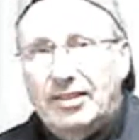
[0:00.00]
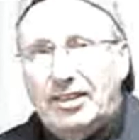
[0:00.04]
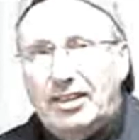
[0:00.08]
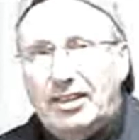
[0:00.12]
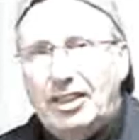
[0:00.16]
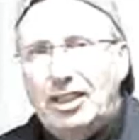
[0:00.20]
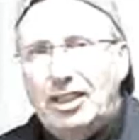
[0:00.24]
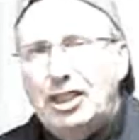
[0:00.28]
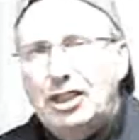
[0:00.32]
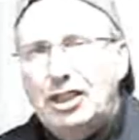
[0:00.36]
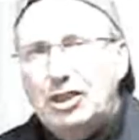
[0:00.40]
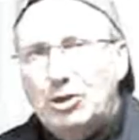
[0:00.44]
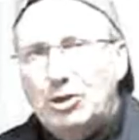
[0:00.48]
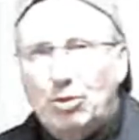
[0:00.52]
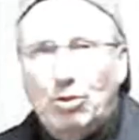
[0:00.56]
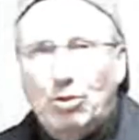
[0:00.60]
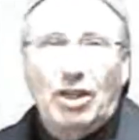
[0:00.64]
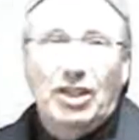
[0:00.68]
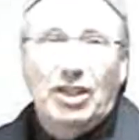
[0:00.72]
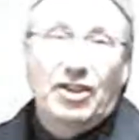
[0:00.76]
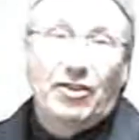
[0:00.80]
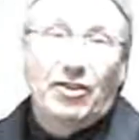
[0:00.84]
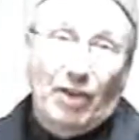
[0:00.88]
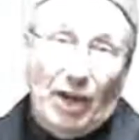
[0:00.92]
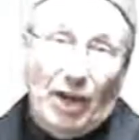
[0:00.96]
Each
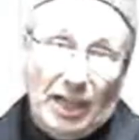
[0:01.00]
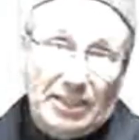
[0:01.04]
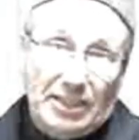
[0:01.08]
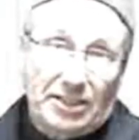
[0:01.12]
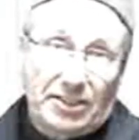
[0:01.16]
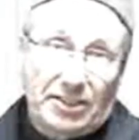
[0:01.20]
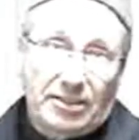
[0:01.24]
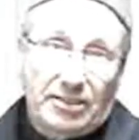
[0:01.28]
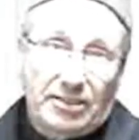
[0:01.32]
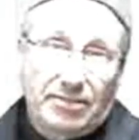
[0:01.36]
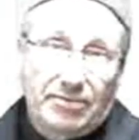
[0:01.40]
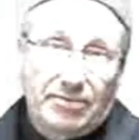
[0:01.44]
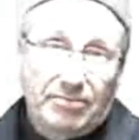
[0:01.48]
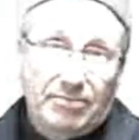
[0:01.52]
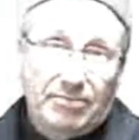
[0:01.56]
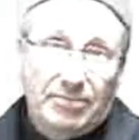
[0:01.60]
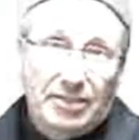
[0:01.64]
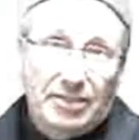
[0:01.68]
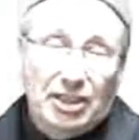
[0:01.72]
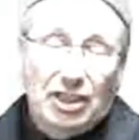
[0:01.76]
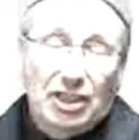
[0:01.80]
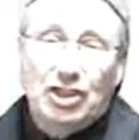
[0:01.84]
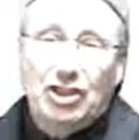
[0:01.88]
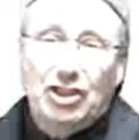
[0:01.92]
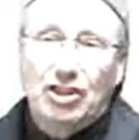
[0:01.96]
one of us
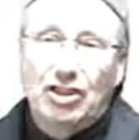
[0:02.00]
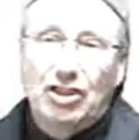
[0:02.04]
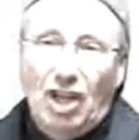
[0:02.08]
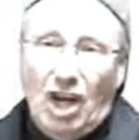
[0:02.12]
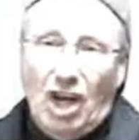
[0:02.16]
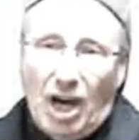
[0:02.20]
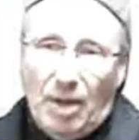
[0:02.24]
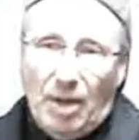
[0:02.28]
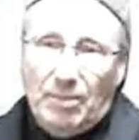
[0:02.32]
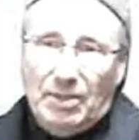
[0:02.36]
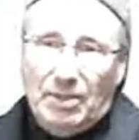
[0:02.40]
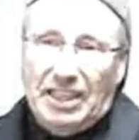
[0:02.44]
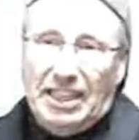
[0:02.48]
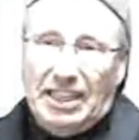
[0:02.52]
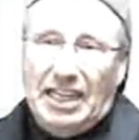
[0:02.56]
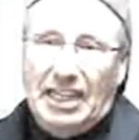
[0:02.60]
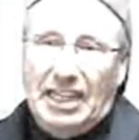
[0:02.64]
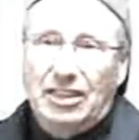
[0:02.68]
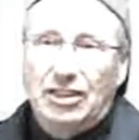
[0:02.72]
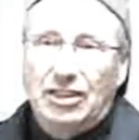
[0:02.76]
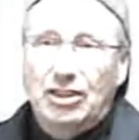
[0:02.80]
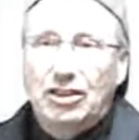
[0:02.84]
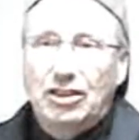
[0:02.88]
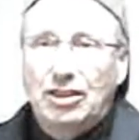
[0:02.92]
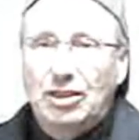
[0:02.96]
is
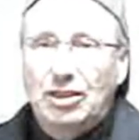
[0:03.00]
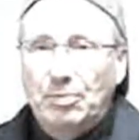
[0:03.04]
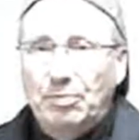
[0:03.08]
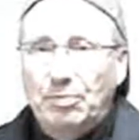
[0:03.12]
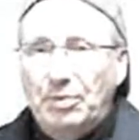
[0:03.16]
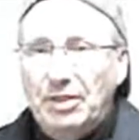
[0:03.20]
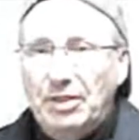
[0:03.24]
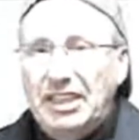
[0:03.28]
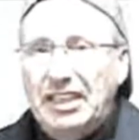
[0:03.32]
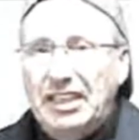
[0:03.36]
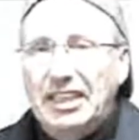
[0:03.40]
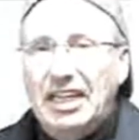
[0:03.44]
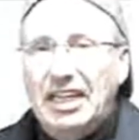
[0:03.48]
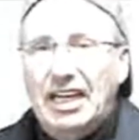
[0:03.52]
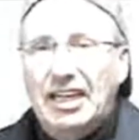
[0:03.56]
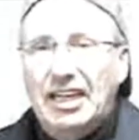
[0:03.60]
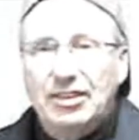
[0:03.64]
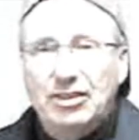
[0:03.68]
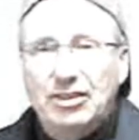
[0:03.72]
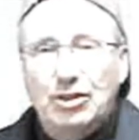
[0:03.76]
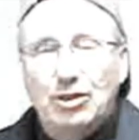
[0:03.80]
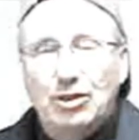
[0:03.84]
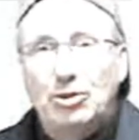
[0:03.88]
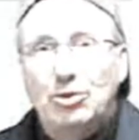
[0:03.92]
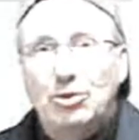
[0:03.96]
nominated to be
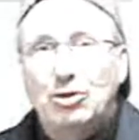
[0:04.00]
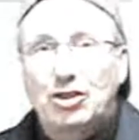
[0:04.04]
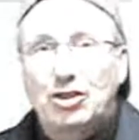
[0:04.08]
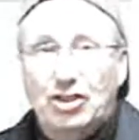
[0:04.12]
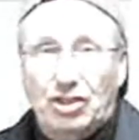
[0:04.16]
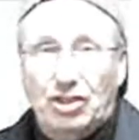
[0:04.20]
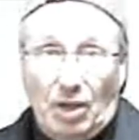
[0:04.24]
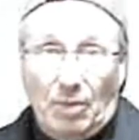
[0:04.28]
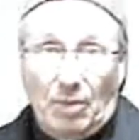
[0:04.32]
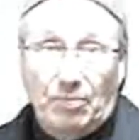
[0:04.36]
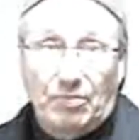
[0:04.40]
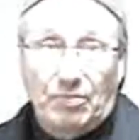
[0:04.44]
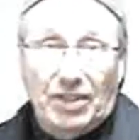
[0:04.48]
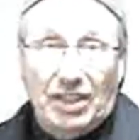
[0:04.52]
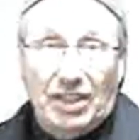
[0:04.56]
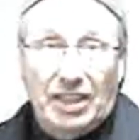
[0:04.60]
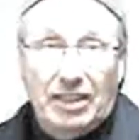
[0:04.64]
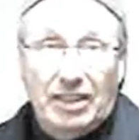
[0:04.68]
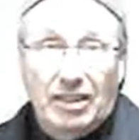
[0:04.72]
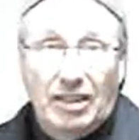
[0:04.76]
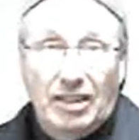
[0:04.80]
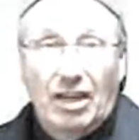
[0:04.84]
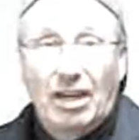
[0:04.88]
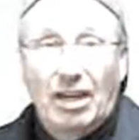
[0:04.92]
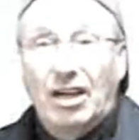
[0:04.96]
and do
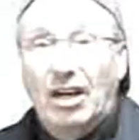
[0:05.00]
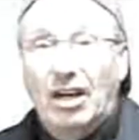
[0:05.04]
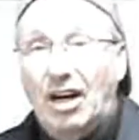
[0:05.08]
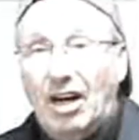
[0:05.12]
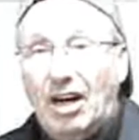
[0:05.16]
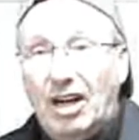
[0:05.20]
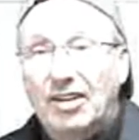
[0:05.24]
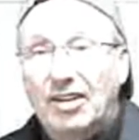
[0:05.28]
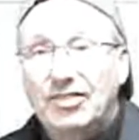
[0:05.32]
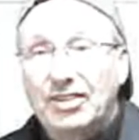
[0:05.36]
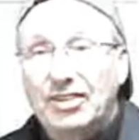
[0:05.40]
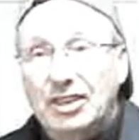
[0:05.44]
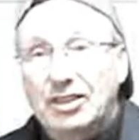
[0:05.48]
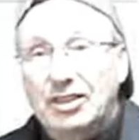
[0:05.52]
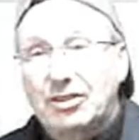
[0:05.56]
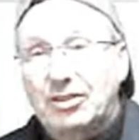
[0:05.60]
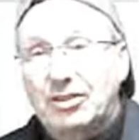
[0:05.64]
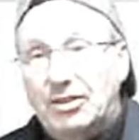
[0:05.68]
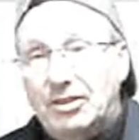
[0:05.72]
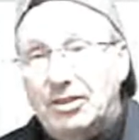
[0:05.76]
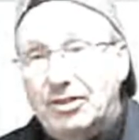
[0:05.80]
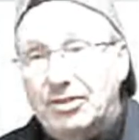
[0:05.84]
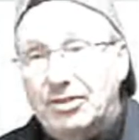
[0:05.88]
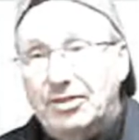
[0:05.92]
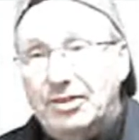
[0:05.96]
something on this
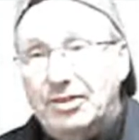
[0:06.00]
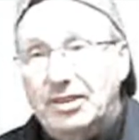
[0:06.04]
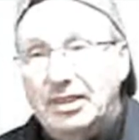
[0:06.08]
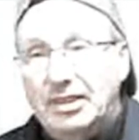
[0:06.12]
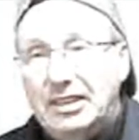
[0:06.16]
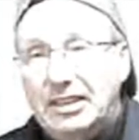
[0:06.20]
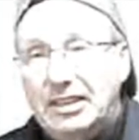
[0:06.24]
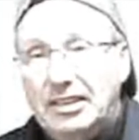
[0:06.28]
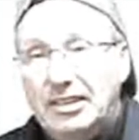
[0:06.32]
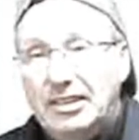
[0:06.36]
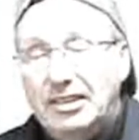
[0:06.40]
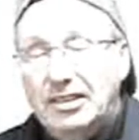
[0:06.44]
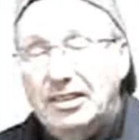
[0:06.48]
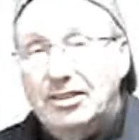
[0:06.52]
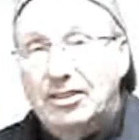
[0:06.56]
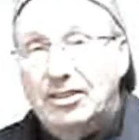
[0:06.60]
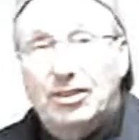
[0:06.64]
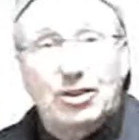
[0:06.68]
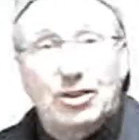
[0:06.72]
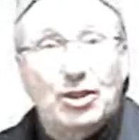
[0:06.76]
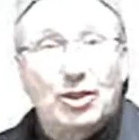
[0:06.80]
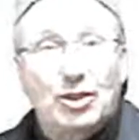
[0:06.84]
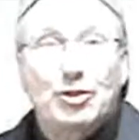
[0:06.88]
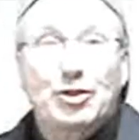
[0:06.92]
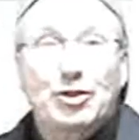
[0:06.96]
earth, to
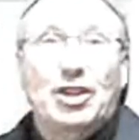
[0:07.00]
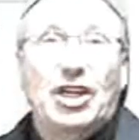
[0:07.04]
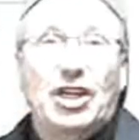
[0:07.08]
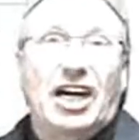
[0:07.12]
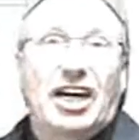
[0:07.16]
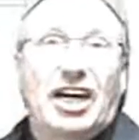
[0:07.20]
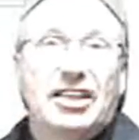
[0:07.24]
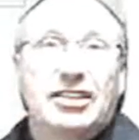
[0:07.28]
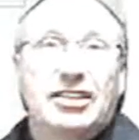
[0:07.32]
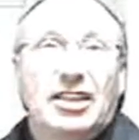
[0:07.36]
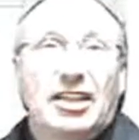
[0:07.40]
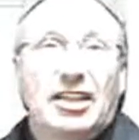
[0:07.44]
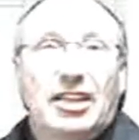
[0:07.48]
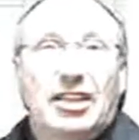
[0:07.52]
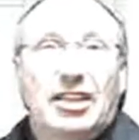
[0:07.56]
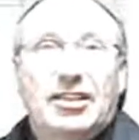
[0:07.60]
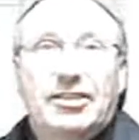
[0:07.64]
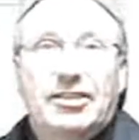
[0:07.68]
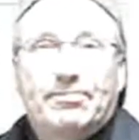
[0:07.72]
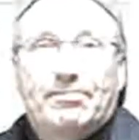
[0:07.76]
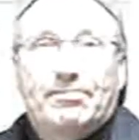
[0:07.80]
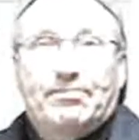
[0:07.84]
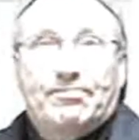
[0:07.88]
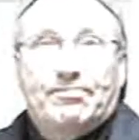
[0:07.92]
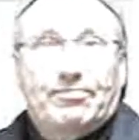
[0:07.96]
serve God
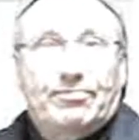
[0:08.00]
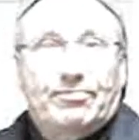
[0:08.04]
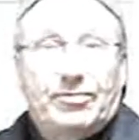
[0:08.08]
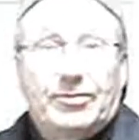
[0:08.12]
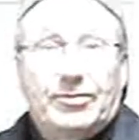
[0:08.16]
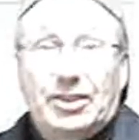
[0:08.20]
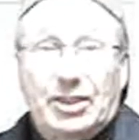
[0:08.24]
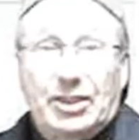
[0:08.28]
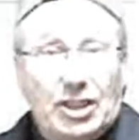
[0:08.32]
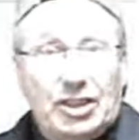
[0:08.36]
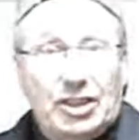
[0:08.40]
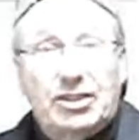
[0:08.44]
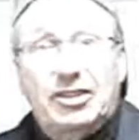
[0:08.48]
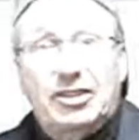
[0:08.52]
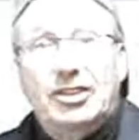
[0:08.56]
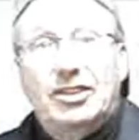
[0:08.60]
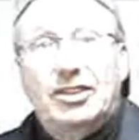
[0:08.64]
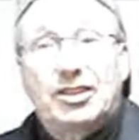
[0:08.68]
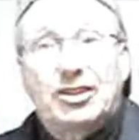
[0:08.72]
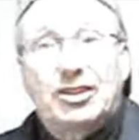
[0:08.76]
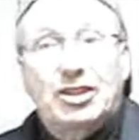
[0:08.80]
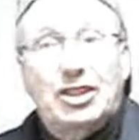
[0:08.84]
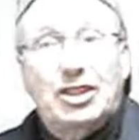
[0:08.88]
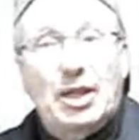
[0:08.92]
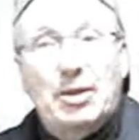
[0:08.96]
just in
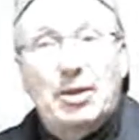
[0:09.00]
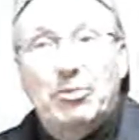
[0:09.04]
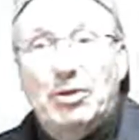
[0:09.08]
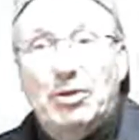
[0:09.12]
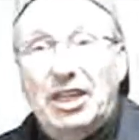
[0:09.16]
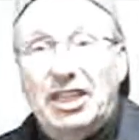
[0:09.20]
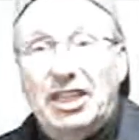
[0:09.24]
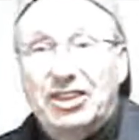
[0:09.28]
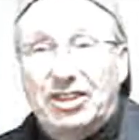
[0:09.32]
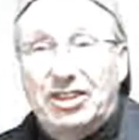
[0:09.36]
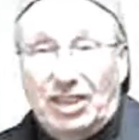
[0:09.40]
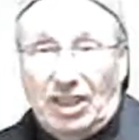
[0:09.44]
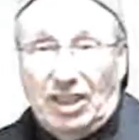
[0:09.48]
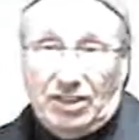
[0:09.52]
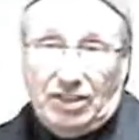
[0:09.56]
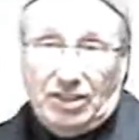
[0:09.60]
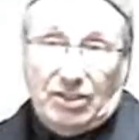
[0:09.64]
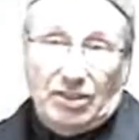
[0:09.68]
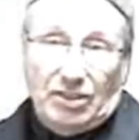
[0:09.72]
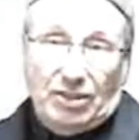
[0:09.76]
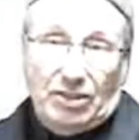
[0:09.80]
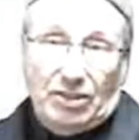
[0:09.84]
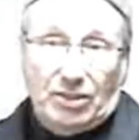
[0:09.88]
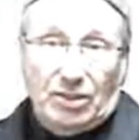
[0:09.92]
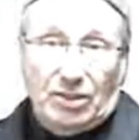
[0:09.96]
the same way
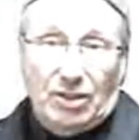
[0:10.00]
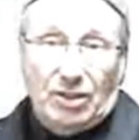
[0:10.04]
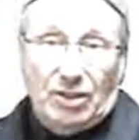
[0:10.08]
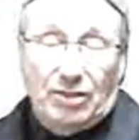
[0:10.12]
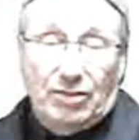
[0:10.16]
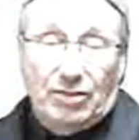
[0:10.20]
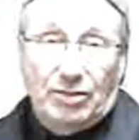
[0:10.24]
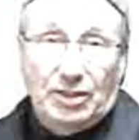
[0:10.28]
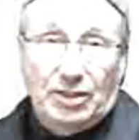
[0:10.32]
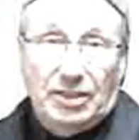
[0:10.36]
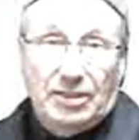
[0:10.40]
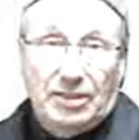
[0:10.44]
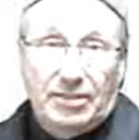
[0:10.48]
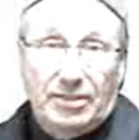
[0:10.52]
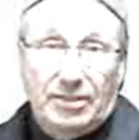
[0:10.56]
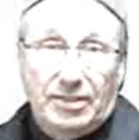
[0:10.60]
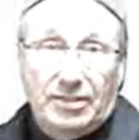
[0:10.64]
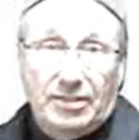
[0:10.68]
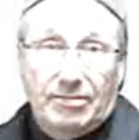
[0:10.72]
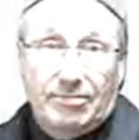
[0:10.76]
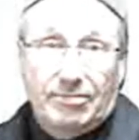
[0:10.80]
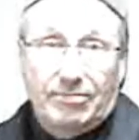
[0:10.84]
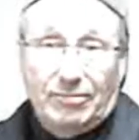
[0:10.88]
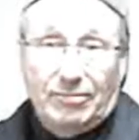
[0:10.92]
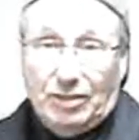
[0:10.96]
Justus served.
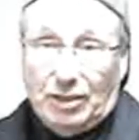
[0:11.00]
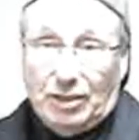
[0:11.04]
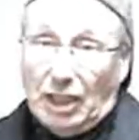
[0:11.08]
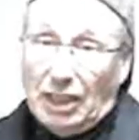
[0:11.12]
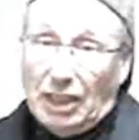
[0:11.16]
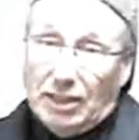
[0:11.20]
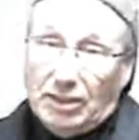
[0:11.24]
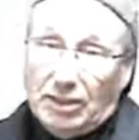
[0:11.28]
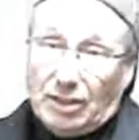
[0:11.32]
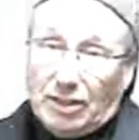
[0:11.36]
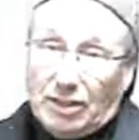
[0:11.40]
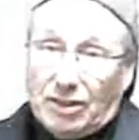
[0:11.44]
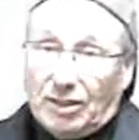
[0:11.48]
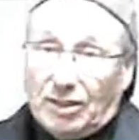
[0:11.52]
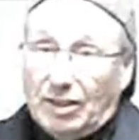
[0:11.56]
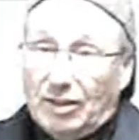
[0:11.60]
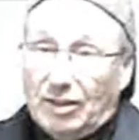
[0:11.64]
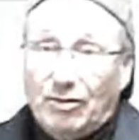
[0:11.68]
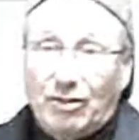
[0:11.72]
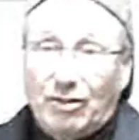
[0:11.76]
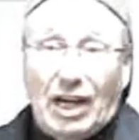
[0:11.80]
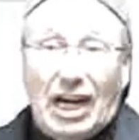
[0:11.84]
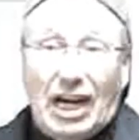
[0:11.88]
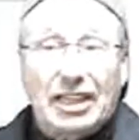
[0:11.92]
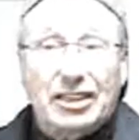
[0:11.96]
Jesus, in
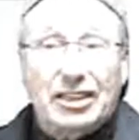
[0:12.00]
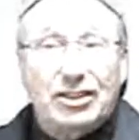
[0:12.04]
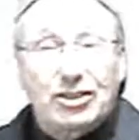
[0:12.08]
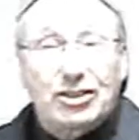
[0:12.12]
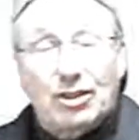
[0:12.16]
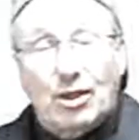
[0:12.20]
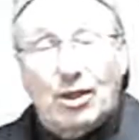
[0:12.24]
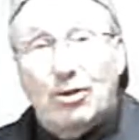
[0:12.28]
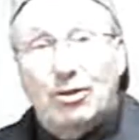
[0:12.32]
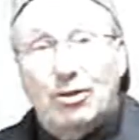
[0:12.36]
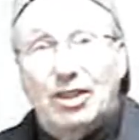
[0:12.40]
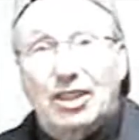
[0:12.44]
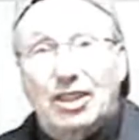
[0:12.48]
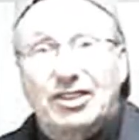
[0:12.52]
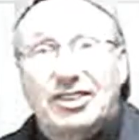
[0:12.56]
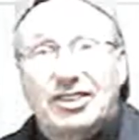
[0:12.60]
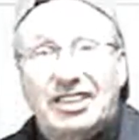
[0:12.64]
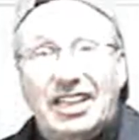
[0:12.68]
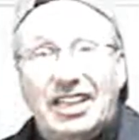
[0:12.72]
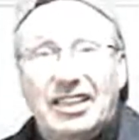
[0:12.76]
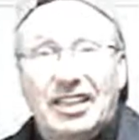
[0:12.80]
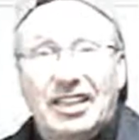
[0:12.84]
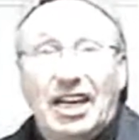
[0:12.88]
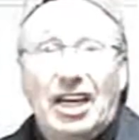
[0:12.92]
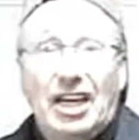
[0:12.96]
fact, showed us
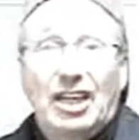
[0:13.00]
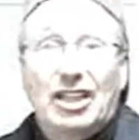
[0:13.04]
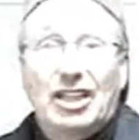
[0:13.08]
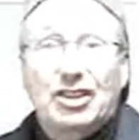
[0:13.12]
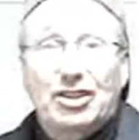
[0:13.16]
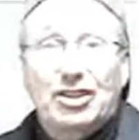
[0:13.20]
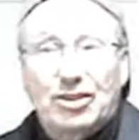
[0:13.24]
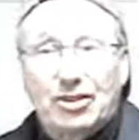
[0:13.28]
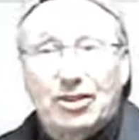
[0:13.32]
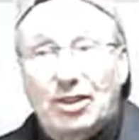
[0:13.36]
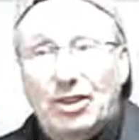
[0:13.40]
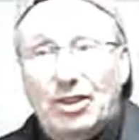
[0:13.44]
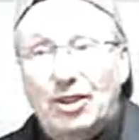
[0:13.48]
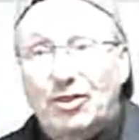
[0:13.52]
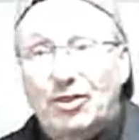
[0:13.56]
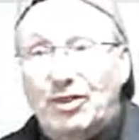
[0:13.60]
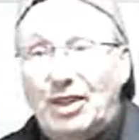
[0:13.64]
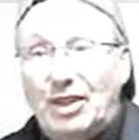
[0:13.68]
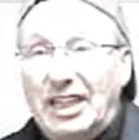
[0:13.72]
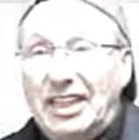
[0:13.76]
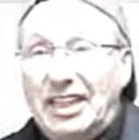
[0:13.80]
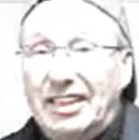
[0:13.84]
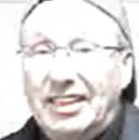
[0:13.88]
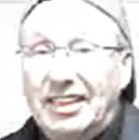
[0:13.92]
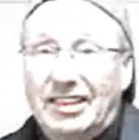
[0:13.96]
that
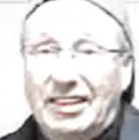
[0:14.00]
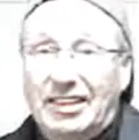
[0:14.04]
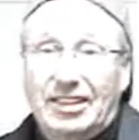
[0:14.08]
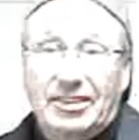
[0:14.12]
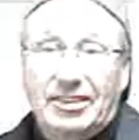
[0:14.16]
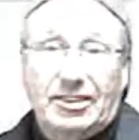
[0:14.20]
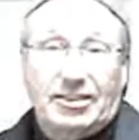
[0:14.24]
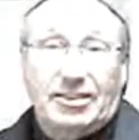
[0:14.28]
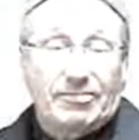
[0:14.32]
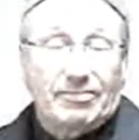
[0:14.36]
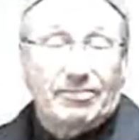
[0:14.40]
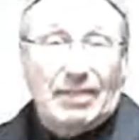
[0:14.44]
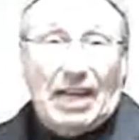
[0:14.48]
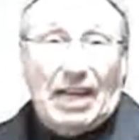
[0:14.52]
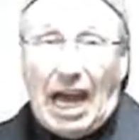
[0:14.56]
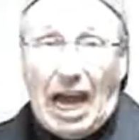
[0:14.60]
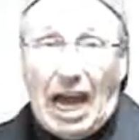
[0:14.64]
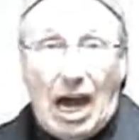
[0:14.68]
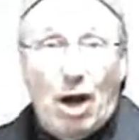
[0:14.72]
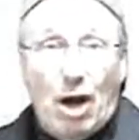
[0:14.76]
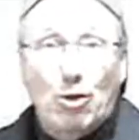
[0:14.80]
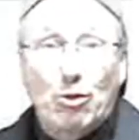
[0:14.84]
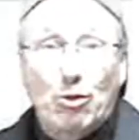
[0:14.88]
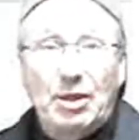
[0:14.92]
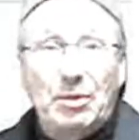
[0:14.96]
serving is
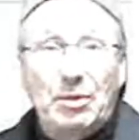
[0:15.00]
how we